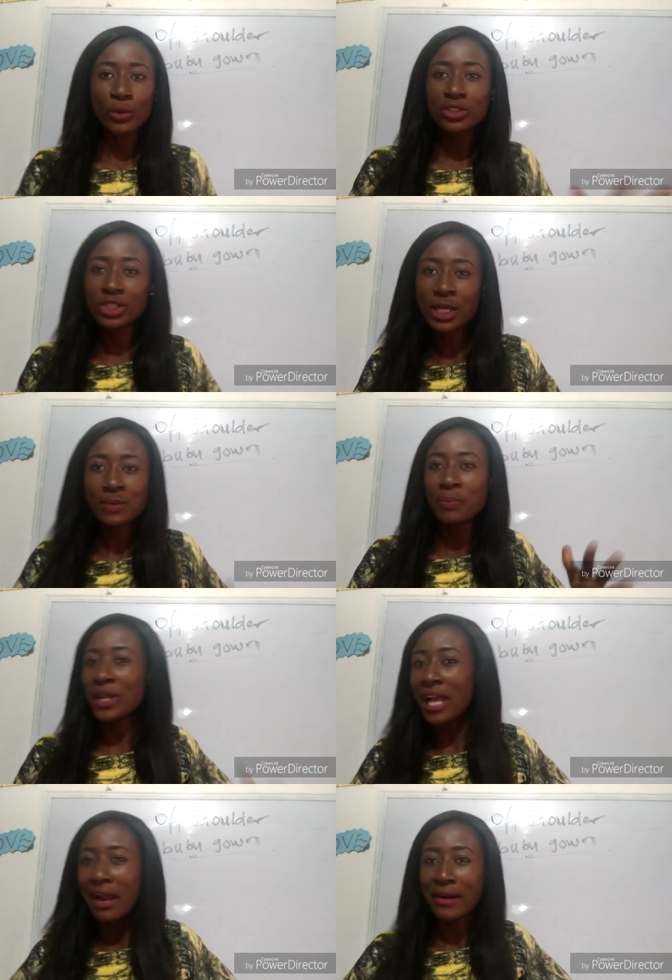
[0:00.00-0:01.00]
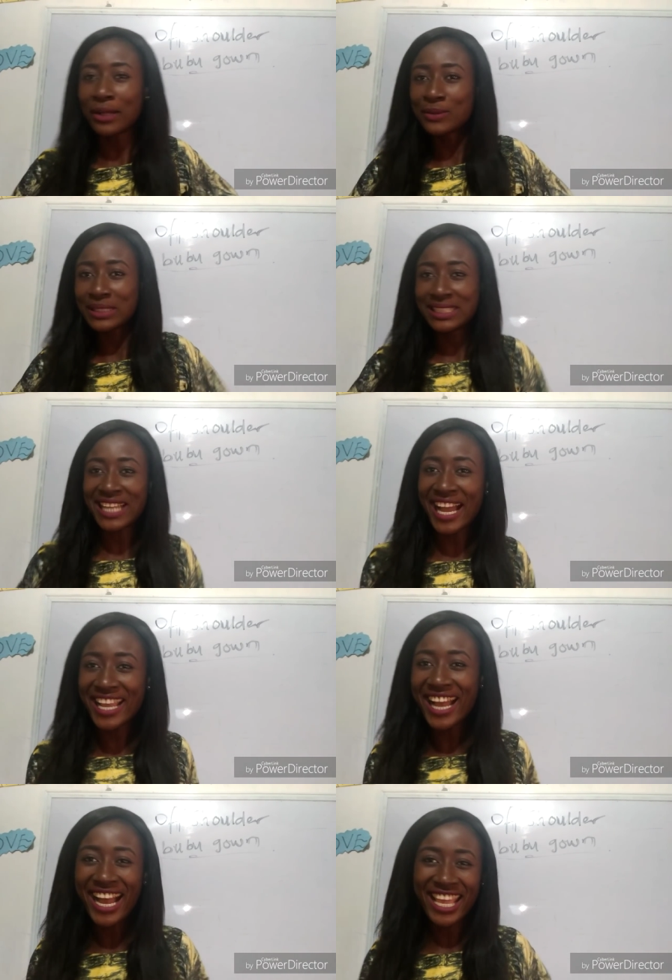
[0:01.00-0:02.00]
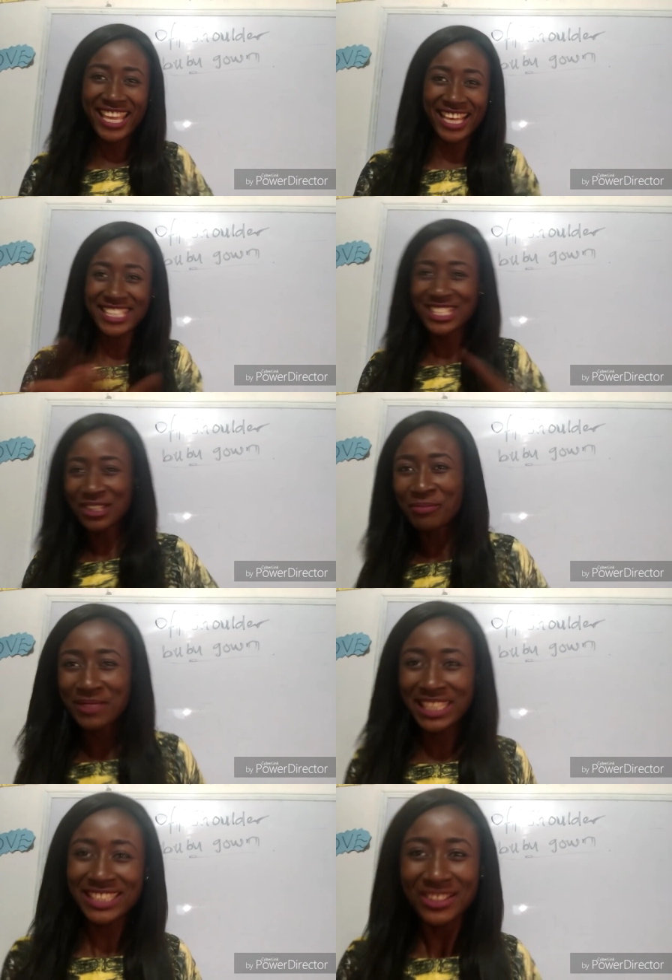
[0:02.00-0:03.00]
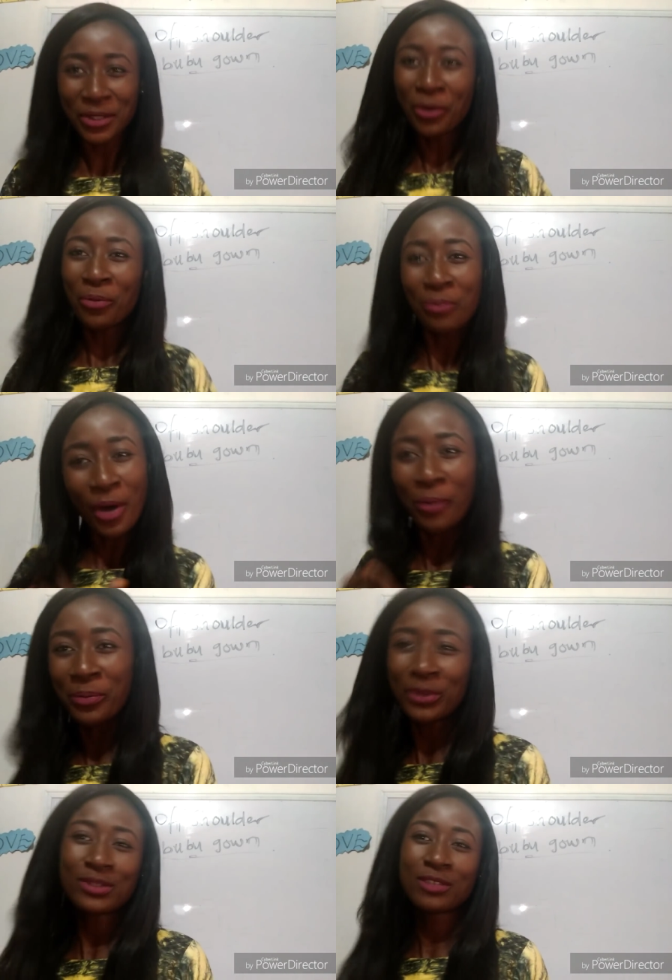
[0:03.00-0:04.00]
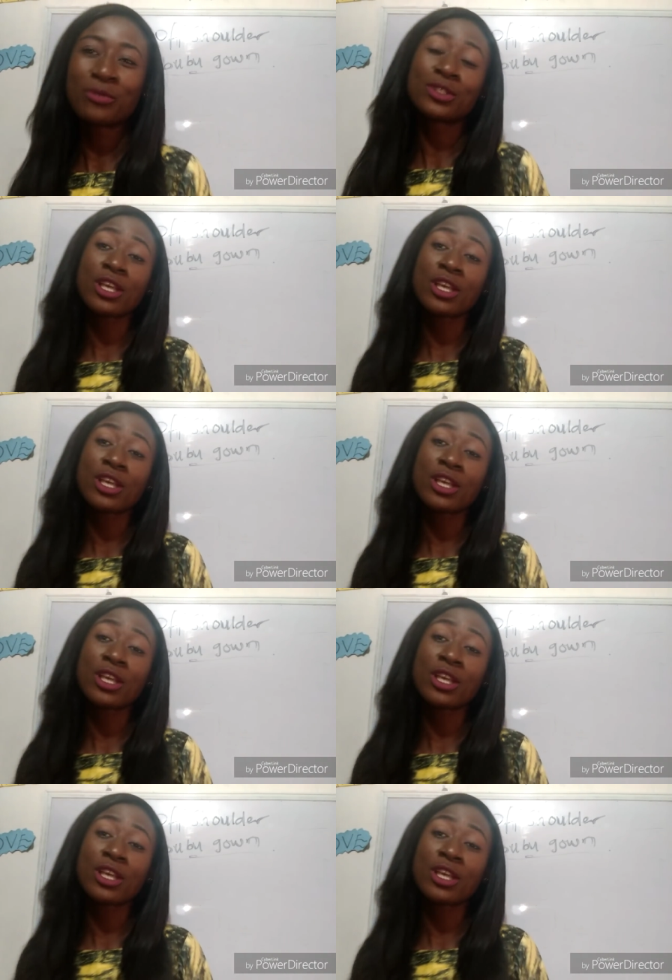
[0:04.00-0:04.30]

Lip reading: we could just play around with dye and get something, you know, more beautiful.